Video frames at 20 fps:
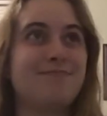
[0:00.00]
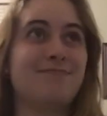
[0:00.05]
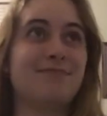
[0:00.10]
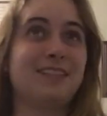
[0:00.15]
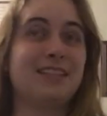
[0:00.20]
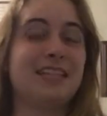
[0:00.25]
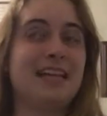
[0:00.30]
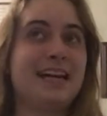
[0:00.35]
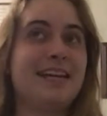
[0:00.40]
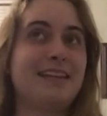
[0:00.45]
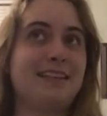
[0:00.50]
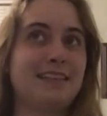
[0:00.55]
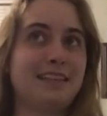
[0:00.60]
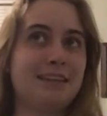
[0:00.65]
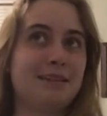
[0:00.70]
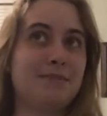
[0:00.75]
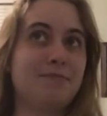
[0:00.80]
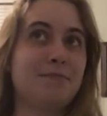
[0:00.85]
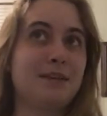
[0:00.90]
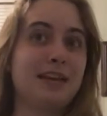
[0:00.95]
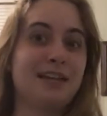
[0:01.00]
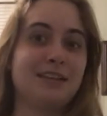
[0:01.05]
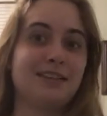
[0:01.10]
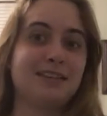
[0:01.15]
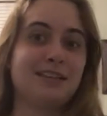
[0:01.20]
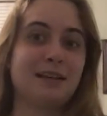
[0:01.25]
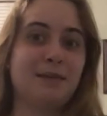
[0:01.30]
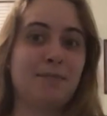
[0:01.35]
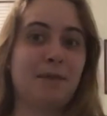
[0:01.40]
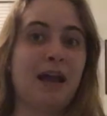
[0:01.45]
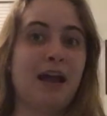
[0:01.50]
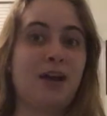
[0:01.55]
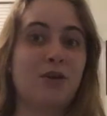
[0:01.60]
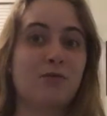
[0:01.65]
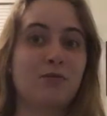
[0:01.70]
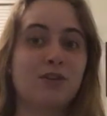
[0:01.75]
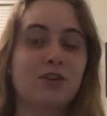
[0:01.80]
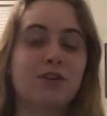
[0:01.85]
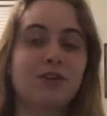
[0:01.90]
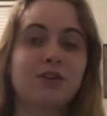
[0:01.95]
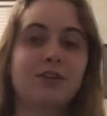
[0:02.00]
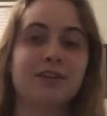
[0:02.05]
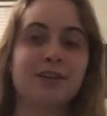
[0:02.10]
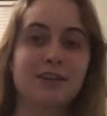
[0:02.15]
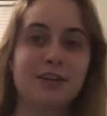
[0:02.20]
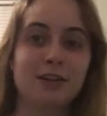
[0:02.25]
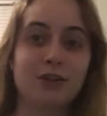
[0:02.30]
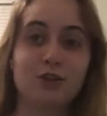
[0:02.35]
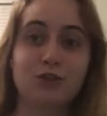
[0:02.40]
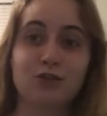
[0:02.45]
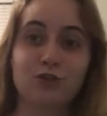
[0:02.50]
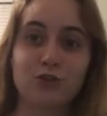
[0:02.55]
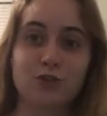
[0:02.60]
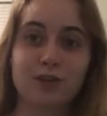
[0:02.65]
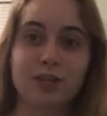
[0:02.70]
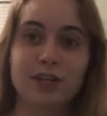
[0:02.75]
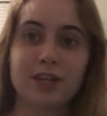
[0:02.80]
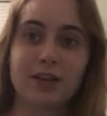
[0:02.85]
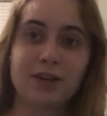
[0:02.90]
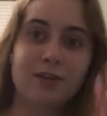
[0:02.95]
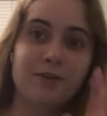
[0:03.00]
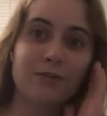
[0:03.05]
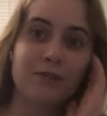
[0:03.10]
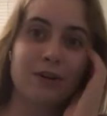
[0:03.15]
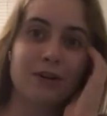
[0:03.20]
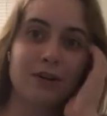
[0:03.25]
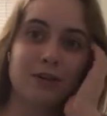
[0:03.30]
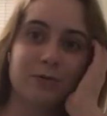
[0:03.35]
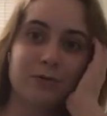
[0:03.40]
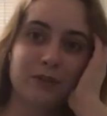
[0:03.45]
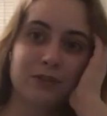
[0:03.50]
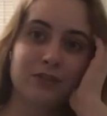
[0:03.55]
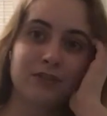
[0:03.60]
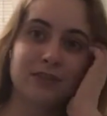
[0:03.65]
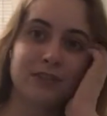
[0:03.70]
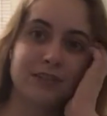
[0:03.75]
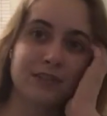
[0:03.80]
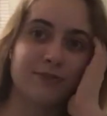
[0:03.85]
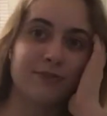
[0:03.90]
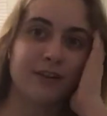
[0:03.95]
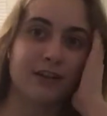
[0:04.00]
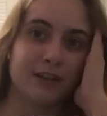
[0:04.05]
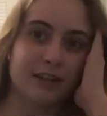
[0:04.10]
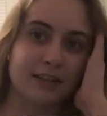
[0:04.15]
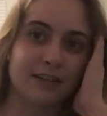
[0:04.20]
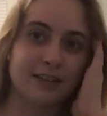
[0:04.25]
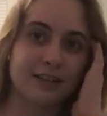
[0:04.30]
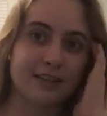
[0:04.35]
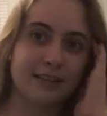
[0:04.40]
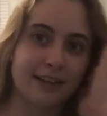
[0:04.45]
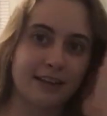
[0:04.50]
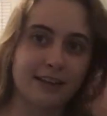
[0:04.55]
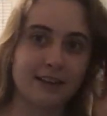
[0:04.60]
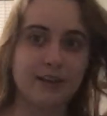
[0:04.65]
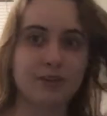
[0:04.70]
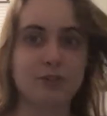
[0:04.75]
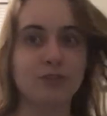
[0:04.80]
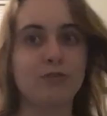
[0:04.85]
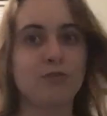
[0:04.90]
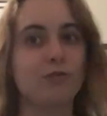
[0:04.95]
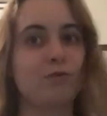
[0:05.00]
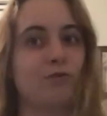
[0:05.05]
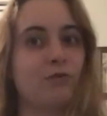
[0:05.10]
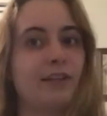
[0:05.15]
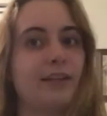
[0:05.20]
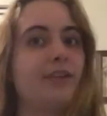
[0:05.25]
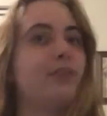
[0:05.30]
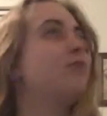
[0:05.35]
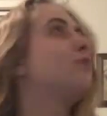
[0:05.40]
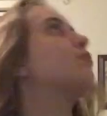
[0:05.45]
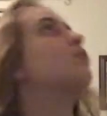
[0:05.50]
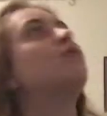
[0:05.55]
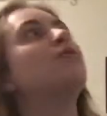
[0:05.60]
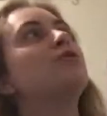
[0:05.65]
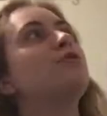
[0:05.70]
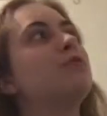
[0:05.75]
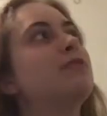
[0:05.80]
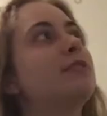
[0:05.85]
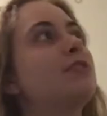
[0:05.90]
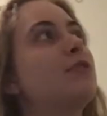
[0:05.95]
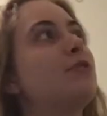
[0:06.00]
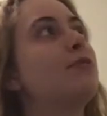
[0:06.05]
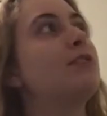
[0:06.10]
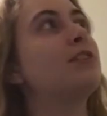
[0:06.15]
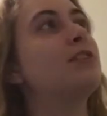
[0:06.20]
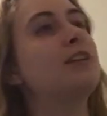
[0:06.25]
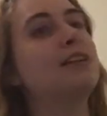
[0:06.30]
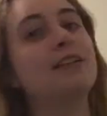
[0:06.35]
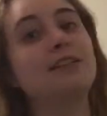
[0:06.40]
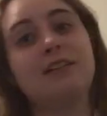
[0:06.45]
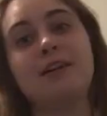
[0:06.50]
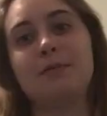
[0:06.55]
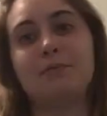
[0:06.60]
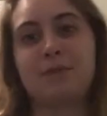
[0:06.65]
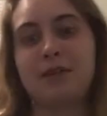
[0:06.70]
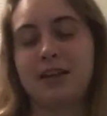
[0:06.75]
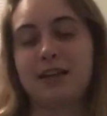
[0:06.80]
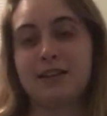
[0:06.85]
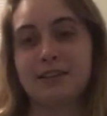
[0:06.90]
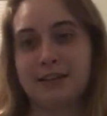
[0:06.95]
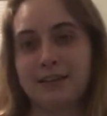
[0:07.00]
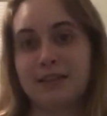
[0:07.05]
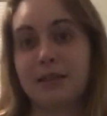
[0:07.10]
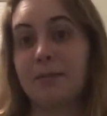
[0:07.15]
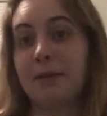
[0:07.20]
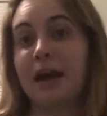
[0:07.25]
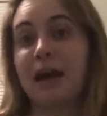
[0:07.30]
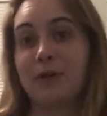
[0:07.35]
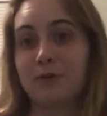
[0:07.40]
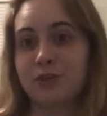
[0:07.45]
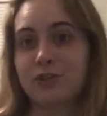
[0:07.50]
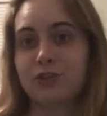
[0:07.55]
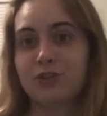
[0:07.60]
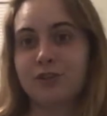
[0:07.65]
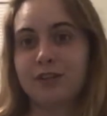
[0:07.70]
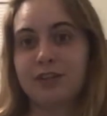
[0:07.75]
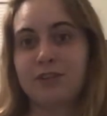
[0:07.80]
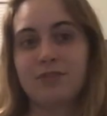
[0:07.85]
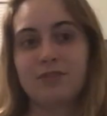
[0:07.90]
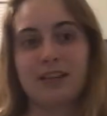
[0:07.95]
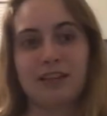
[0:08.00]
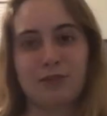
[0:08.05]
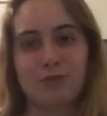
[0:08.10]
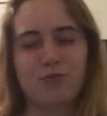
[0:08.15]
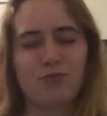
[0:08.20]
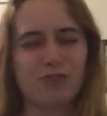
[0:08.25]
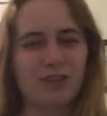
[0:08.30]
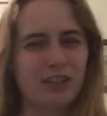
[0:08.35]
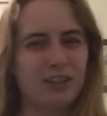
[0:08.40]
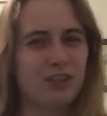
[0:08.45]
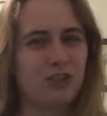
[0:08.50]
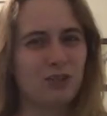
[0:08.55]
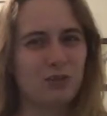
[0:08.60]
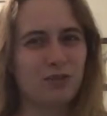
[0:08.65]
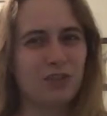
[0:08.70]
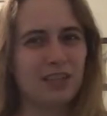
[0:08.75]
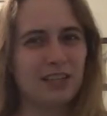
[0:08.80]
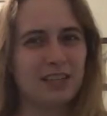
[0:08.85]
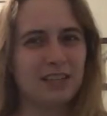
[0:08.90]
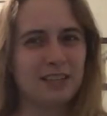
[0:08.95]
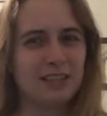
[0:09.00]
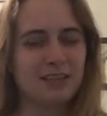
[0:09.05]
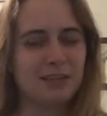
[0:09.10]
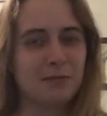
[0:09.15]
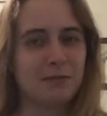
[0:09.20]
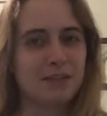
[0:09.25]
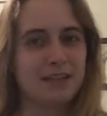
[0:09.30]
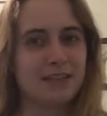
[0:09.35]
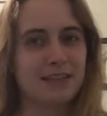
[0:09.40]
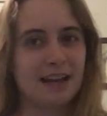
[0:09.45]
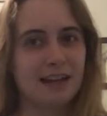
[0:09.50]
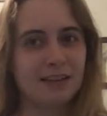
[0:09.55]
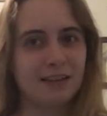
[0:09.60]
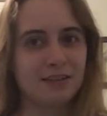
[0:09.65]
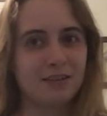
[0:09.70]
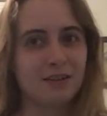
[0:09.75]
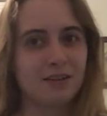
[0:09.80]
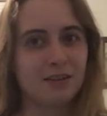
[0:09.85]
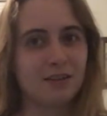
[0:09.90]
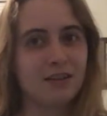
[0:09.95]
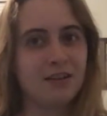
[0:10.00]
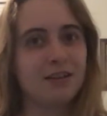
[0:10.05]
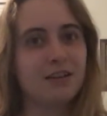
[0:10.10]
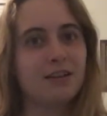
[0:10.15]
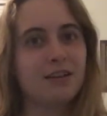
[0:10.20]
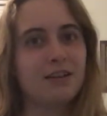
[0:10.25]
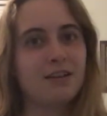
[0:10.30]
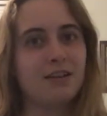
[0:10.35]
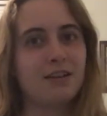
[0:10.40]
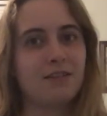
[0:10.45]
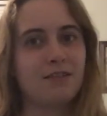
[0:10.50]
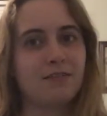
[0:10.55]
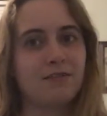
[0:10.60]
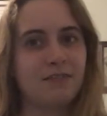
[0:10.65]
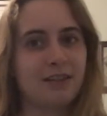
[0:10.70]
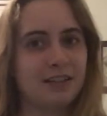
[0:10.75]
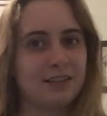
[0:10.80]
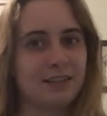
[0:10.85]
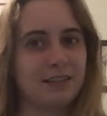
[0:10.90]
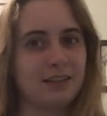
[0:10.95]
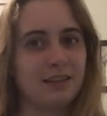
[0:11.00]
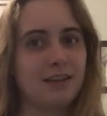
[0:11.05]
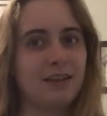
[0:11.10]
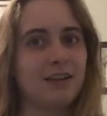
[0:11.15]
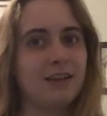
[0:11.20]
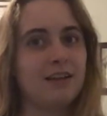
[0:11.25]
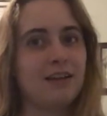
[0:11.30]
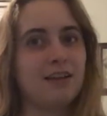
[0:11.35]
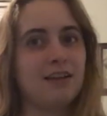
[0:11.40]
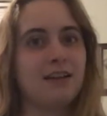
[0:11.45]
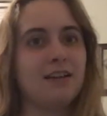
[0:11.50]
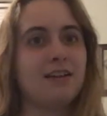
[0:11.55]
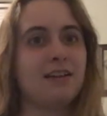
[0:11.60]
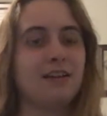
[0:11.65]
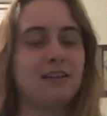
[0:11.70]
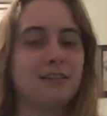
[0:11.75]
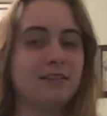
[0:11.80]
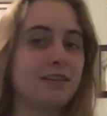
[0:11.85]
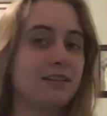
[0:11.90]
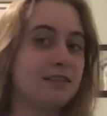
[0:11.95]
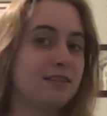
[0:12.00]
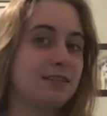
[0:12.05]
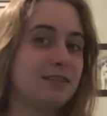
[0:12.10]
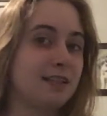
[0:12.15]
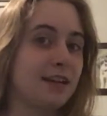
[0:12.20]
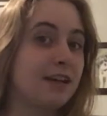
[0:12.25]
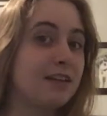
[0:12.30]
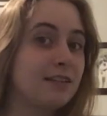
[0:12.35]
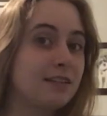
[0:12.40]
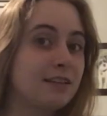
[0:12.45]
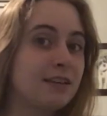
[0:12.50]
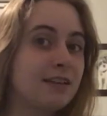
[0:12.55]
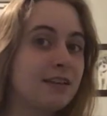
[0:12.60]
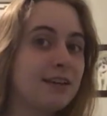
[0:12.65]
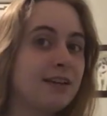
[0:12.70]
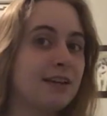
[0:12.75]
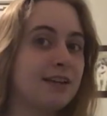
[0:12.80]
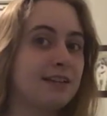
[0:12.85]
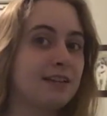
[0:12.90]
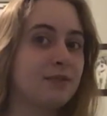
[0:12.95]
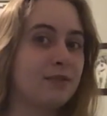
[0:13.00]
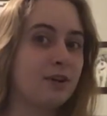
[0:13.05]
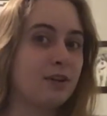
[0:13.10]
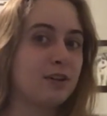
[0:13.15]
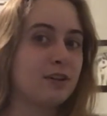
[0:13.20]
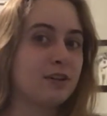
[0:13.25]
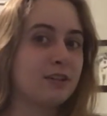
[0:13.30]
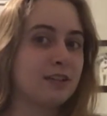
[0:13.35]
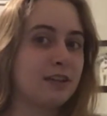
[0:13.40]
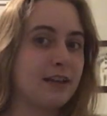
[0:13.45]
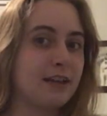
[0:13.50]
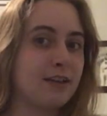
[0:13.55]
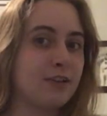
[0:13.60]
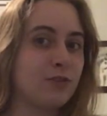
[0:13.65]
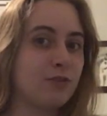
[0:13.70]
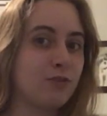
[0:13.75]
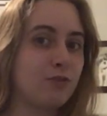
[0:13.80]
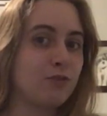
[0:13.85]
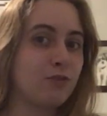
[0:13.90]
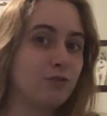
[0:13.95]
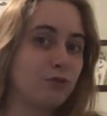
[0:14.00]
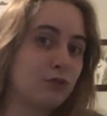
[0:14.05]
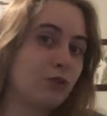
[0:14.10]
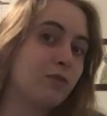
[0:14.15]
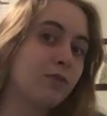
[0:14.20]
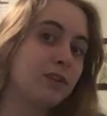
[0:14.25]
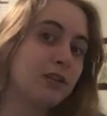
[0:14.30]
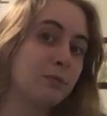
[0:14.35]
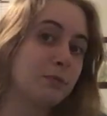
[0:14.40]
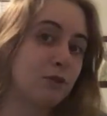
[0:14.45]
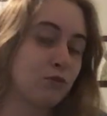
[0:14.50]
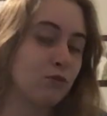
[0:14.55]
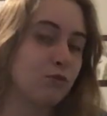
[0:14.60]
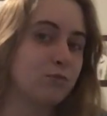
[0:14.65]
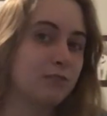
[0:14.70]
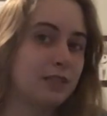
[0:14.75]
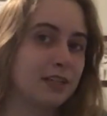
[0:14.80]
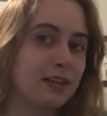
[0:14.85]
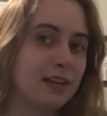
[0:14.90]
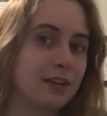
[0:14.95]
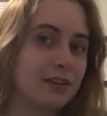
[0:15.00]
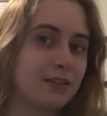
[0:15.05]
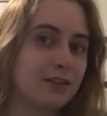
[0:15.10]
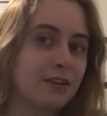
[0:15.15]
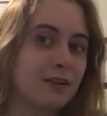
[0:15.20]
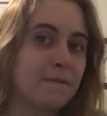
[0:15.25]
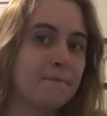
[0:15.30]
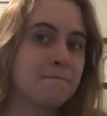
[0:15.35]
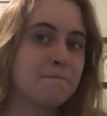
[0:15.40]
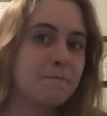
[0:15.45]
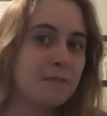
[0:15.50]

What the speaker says: like them as a power trio almost, as far as like who is going to end up being like the power trio, and I really do think it's going to be Dalinar, Venli, and Szeth, as far as like who's going to be grouped together.